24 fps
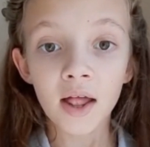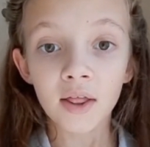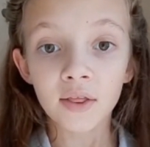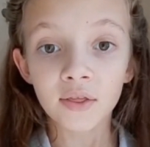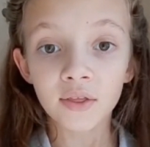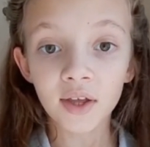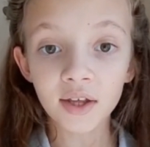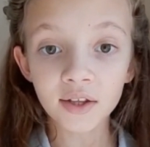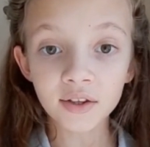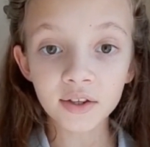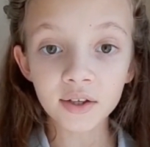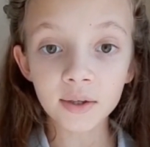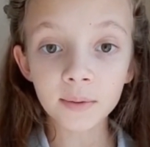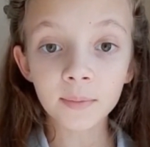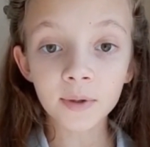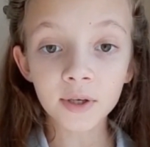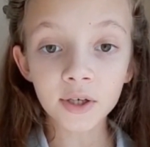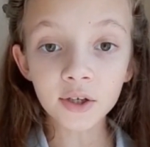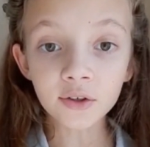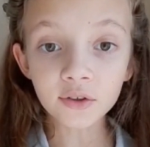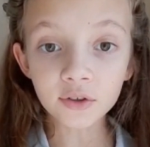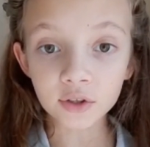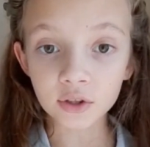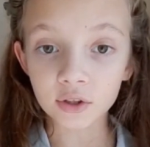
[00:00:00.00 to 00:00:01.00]
Then the
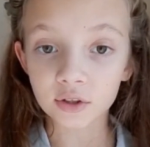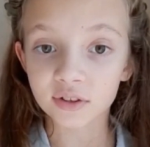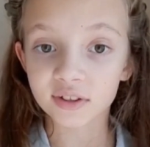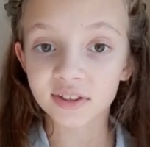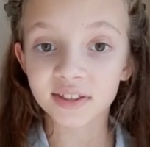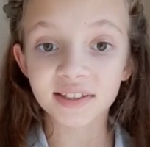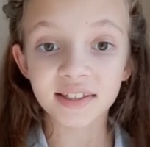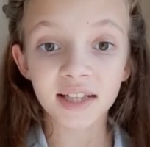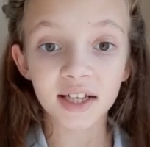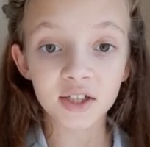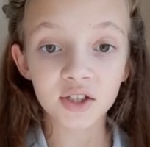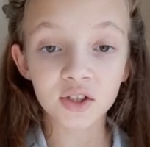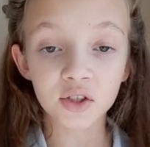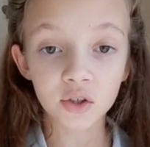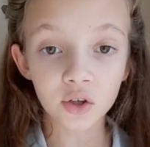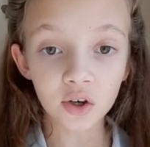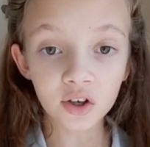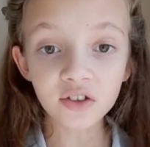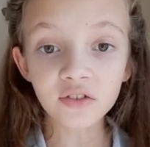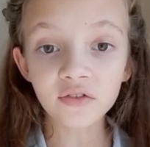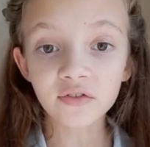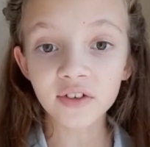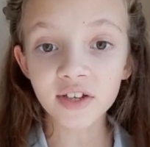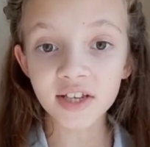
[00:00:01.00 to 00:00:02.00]
molecules that do
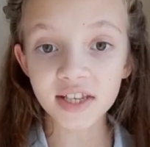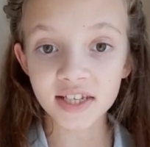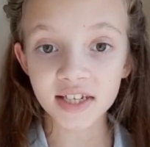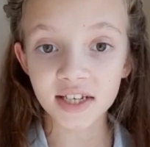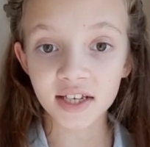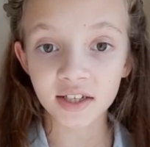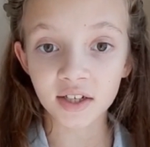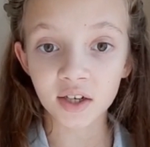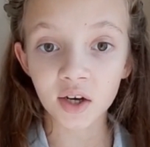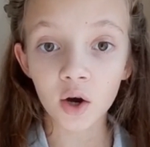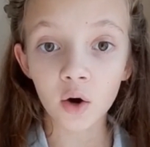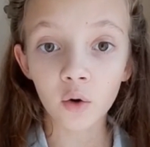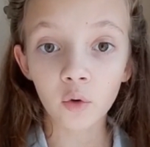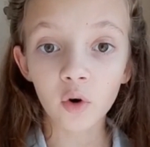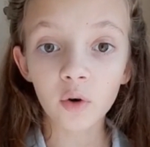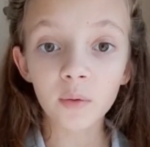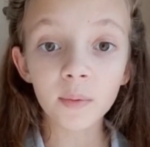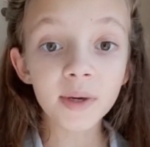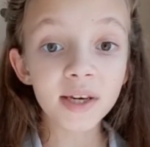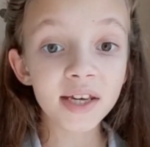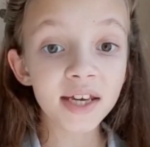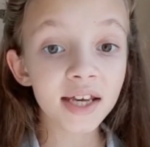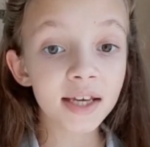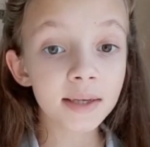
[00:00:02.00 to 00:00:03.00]
not fit in will
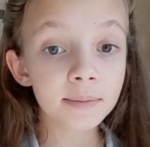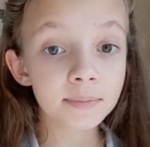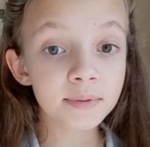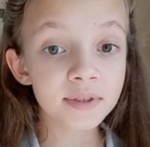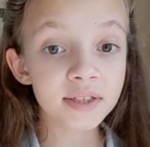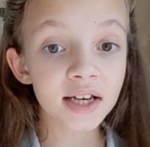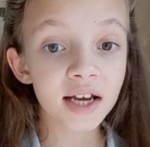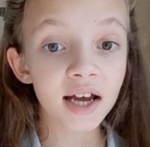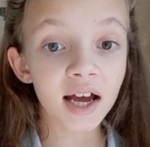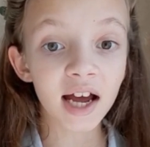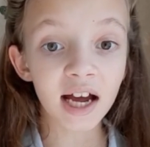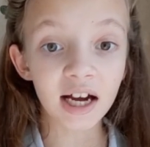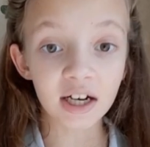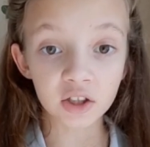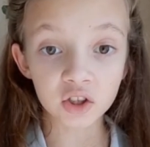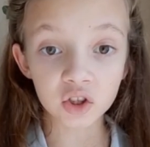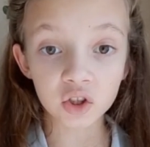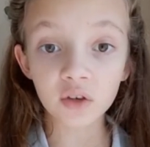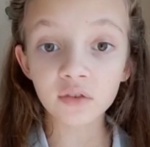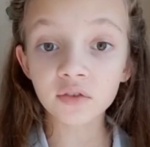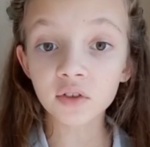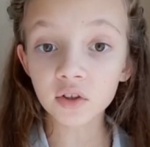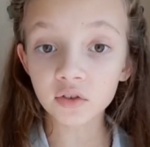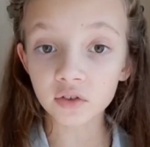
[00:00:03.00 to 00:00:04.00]
be kept
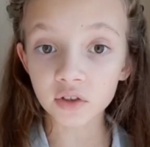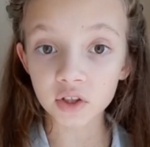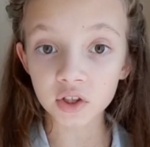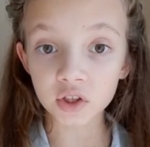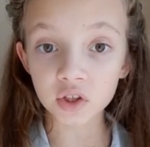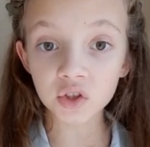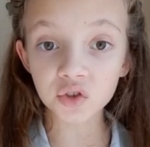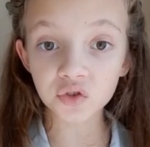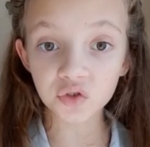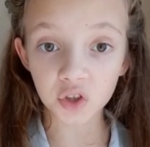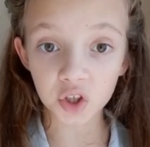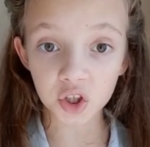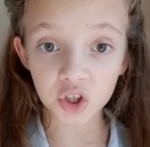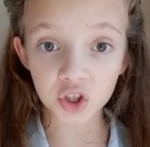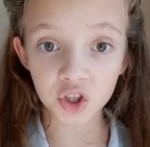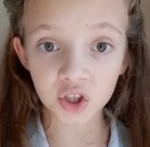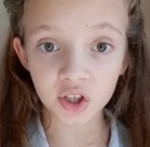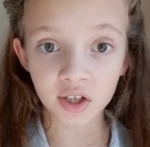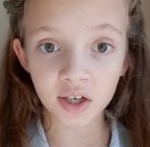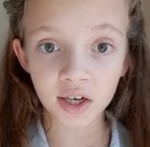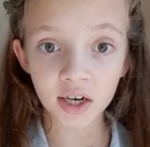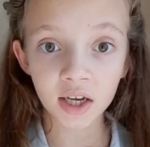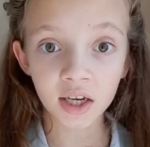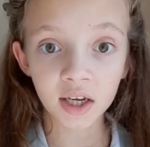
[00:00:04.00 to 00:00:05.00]
out of the crystal
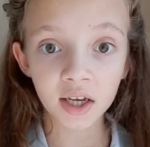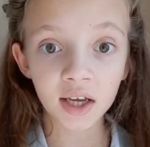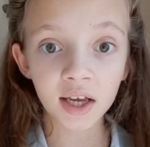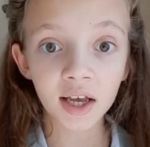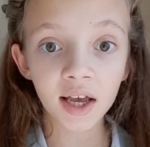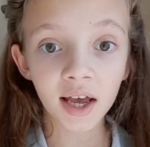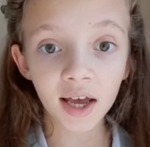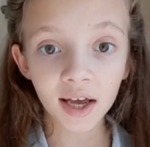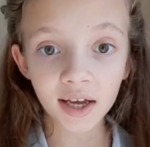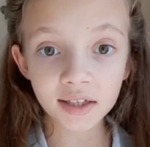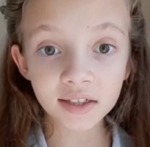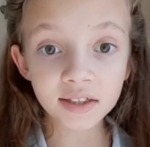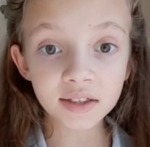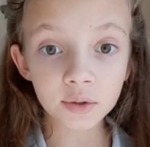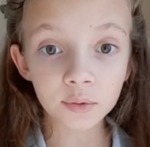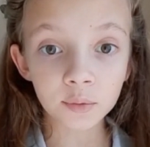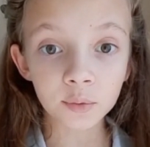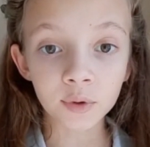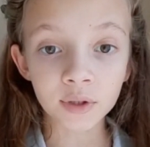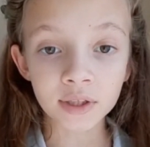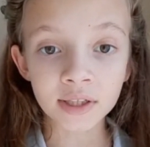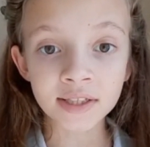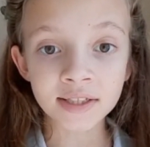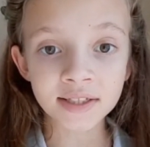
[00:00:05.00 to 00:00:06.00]
structure and
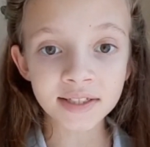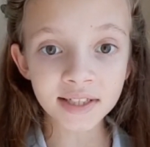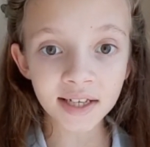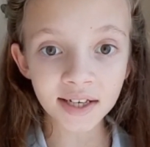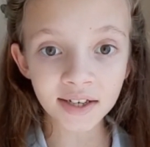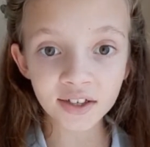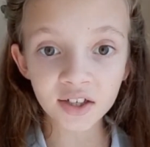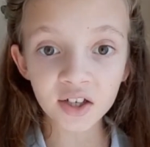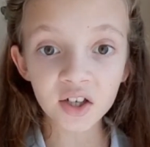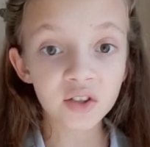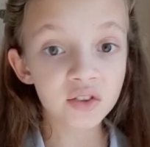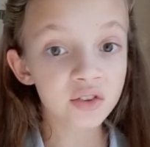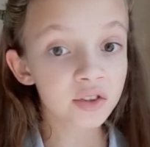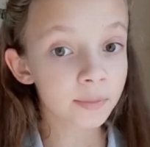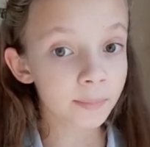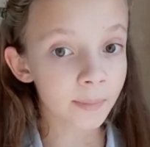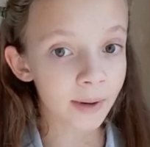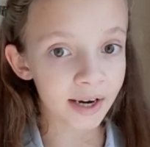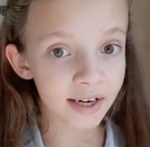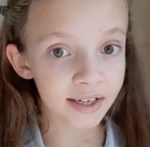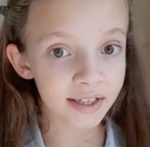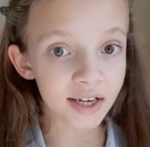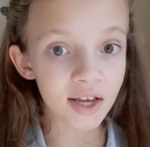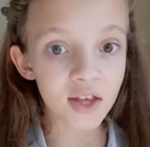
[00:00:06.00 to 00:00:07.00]
will instead
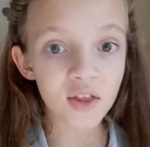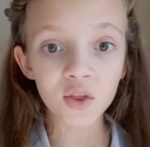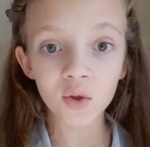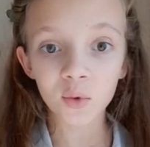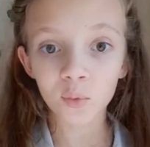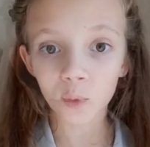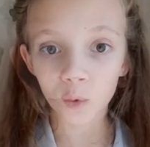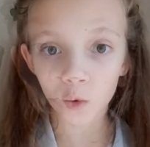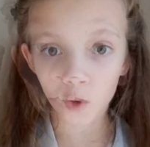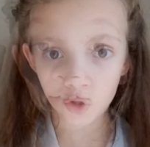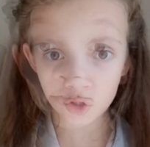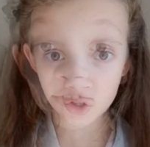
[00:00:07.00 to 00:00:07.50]
remain in the water.